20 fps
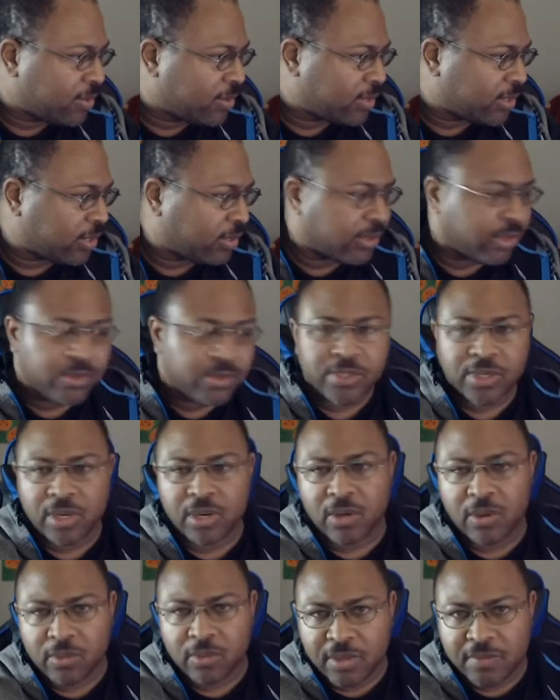So those are the
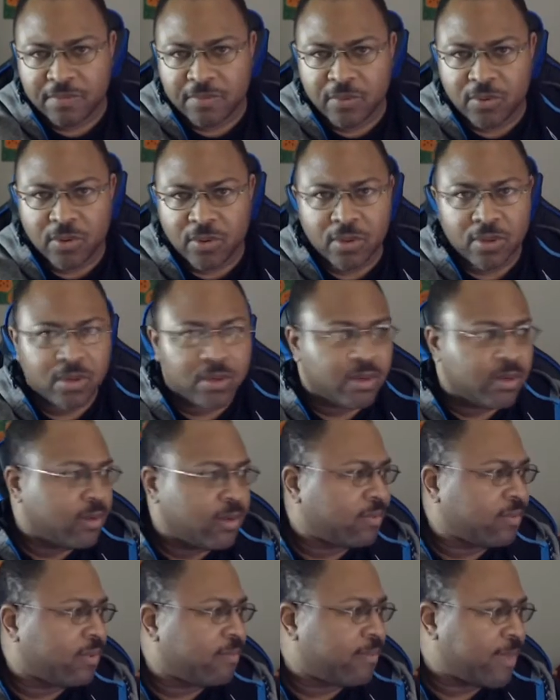only four
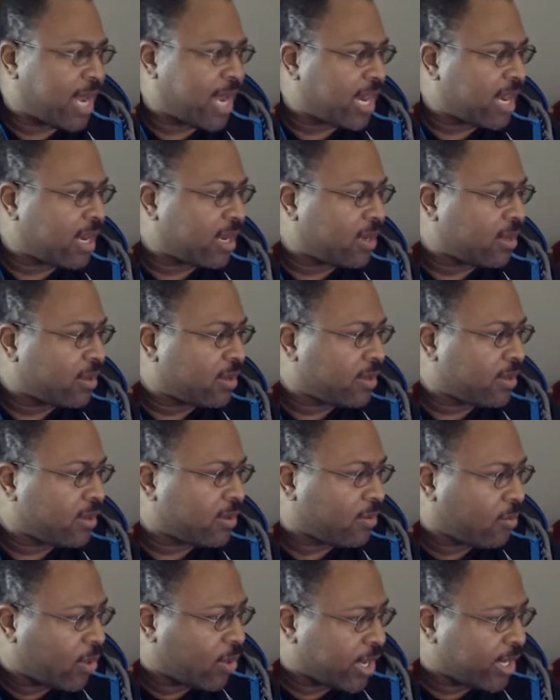remaining,
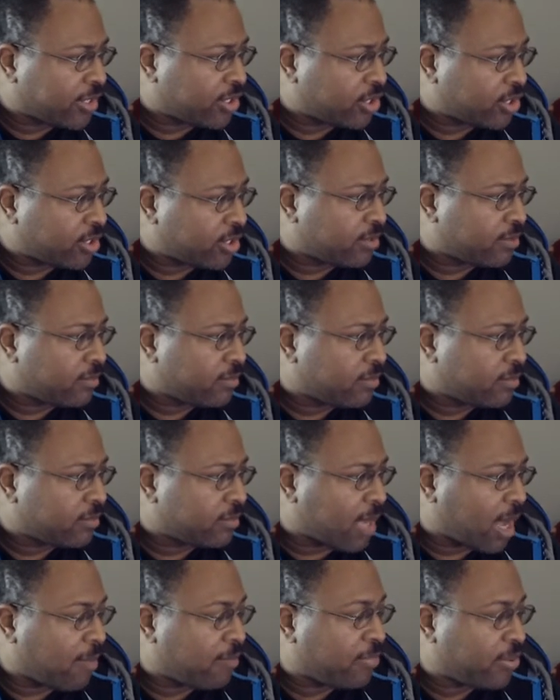which
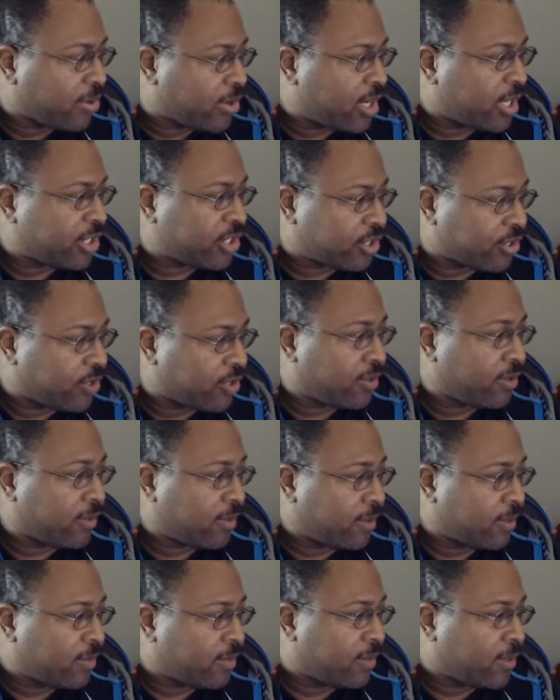I'm pretty sure
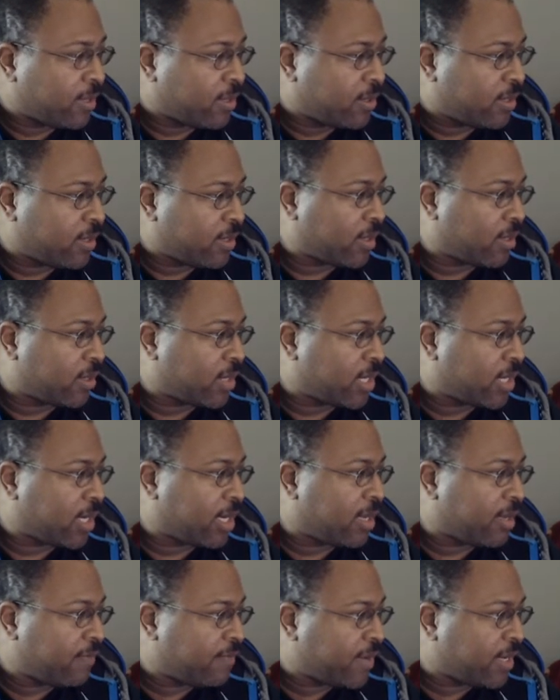they're going
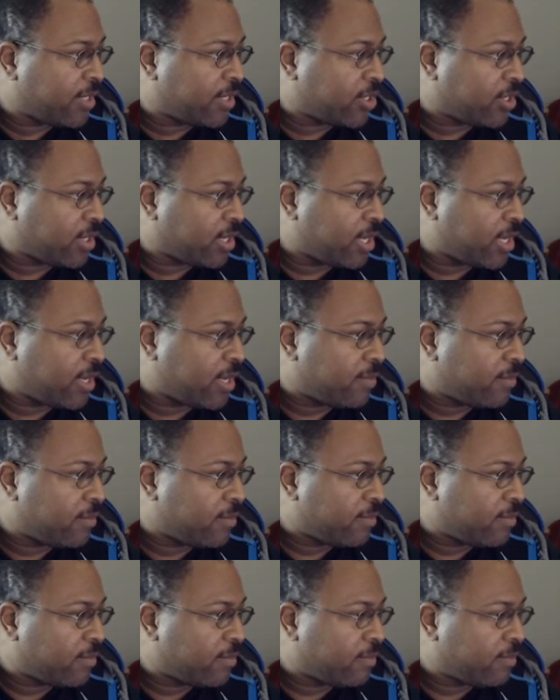to eventually
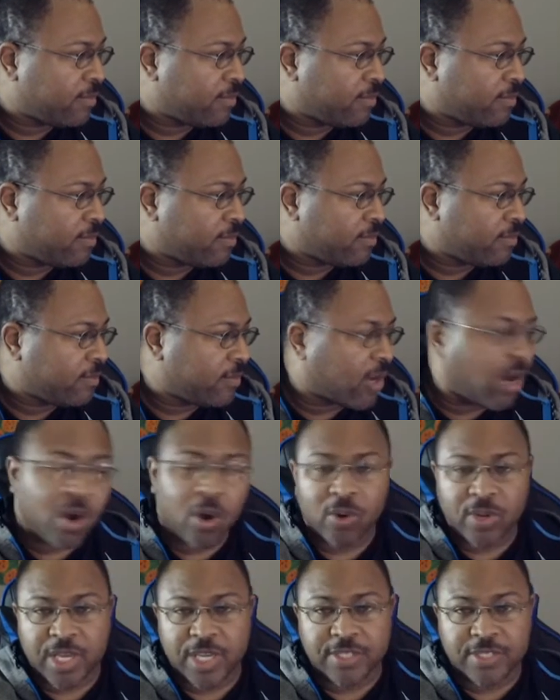
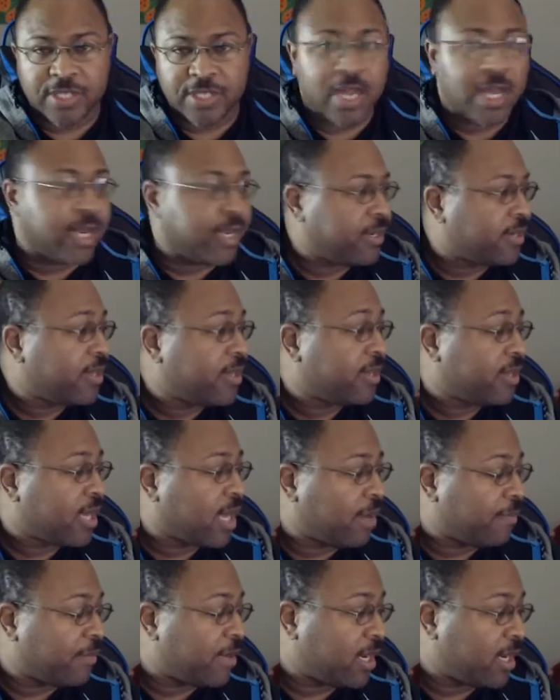all get signed.
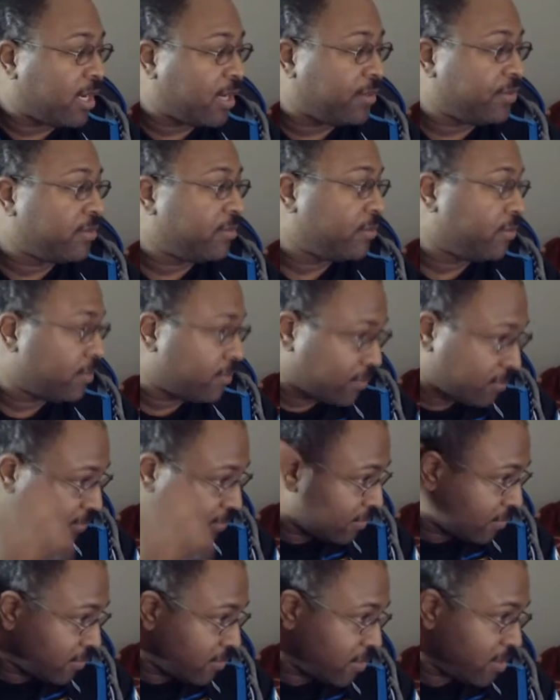I mean,
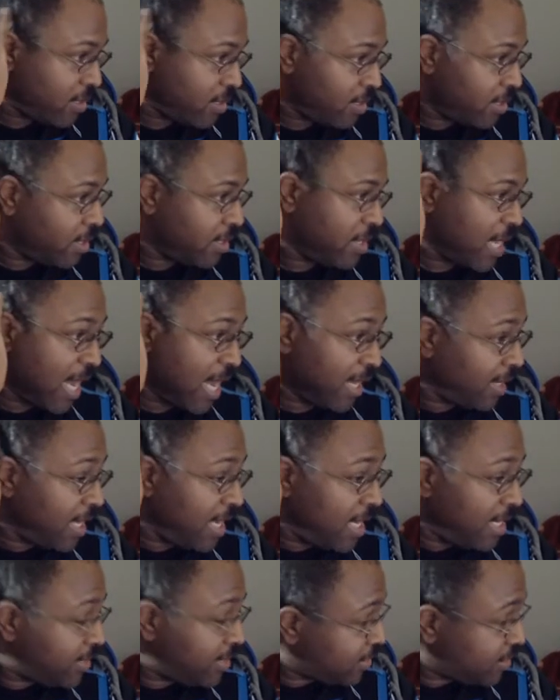at
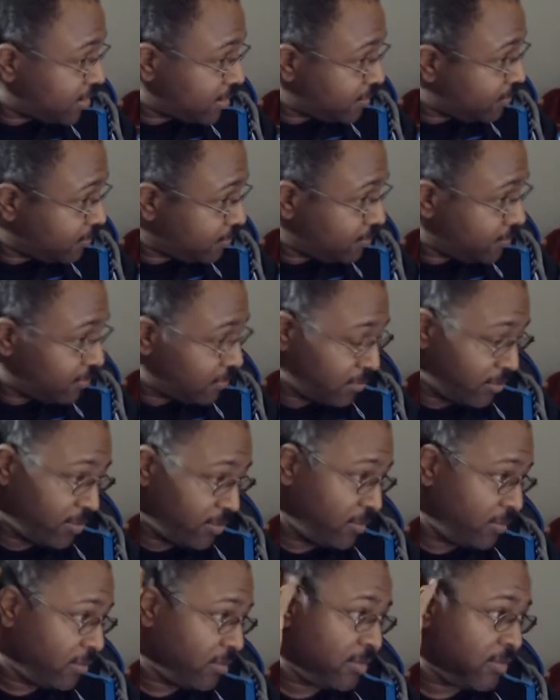least
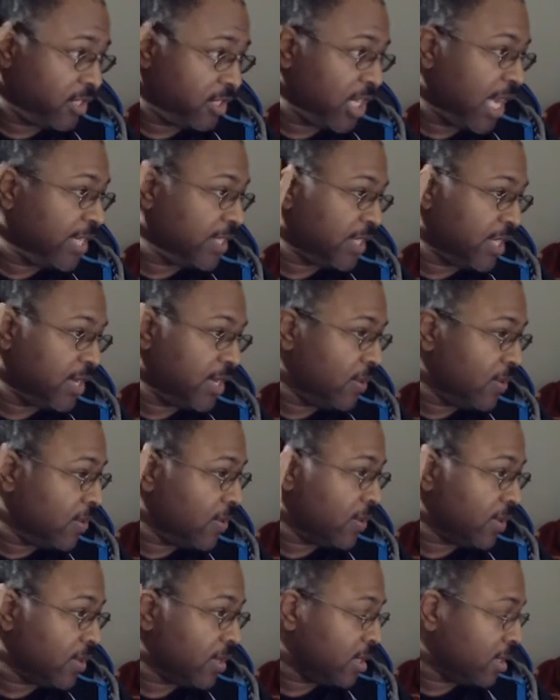J.C.
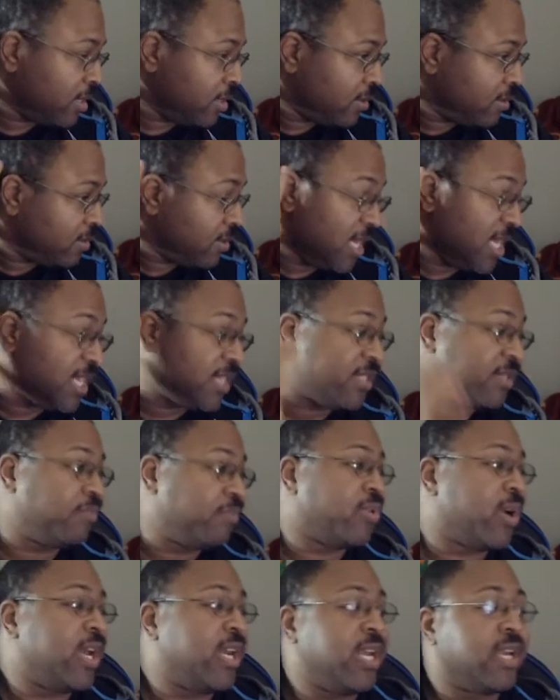Horn, at least
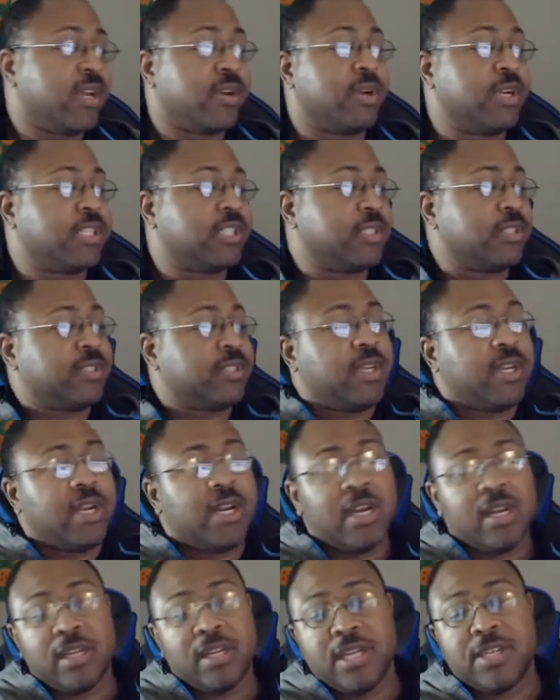Brady Christensen, and
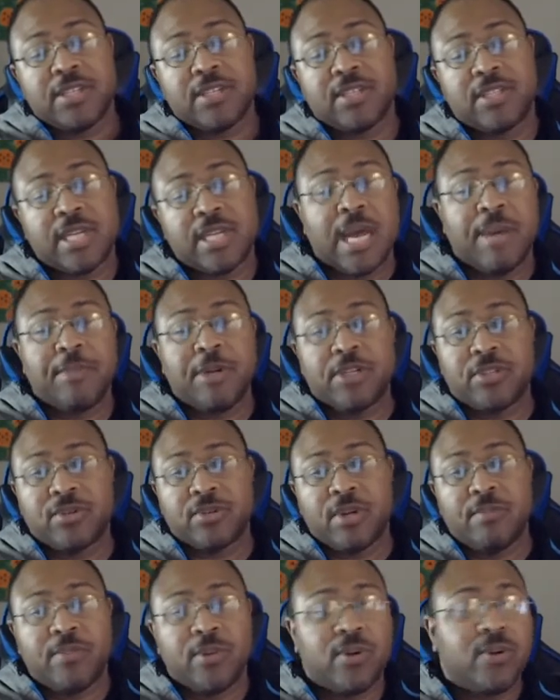at least Tommy
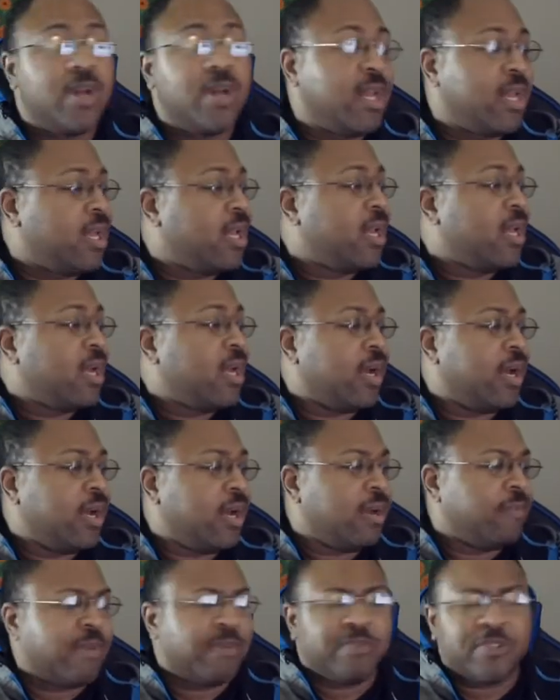Tremble.
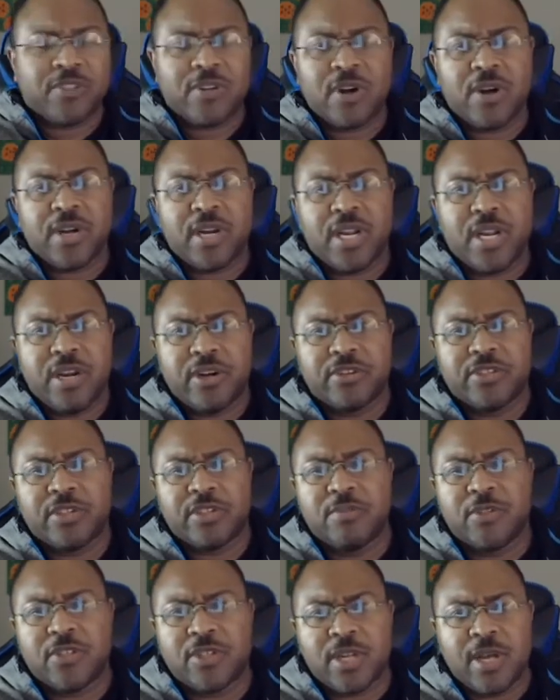I'm starting to hear
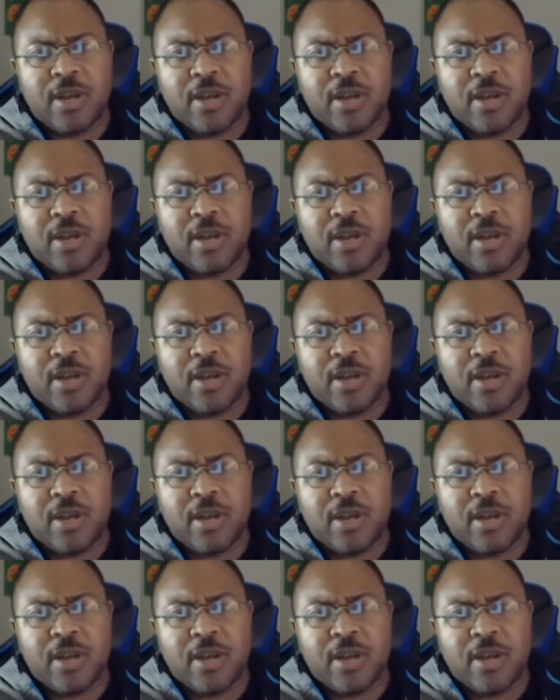some stuff